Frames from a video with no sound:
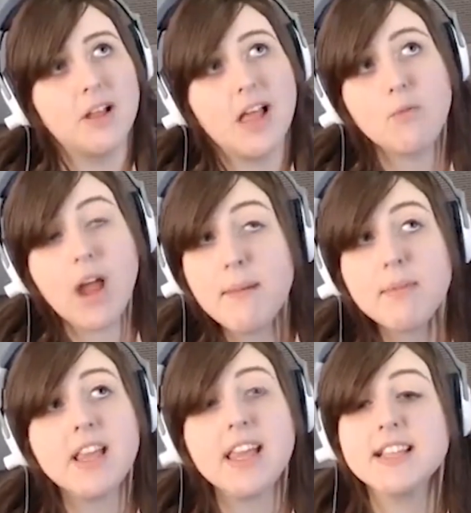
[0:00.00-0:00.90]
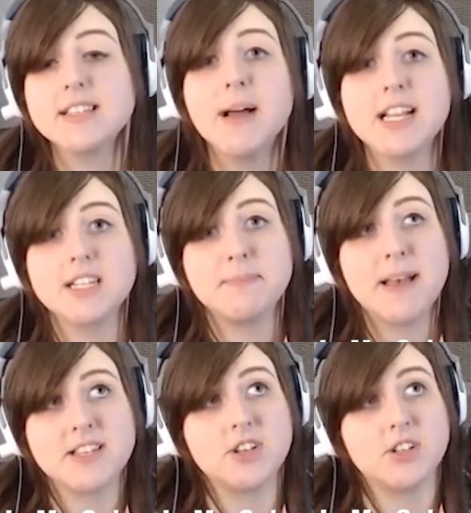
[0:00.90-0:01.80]
and rambling is my
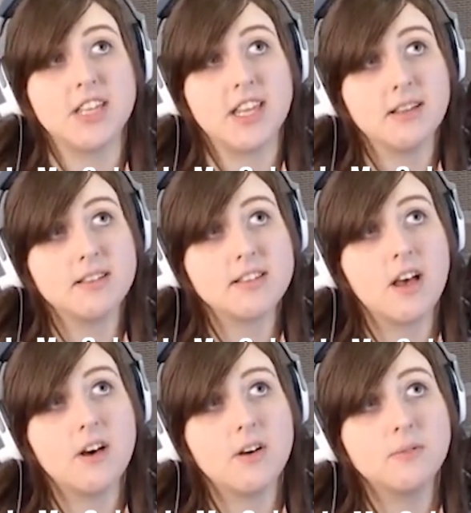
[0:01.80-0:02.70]
specialty, so...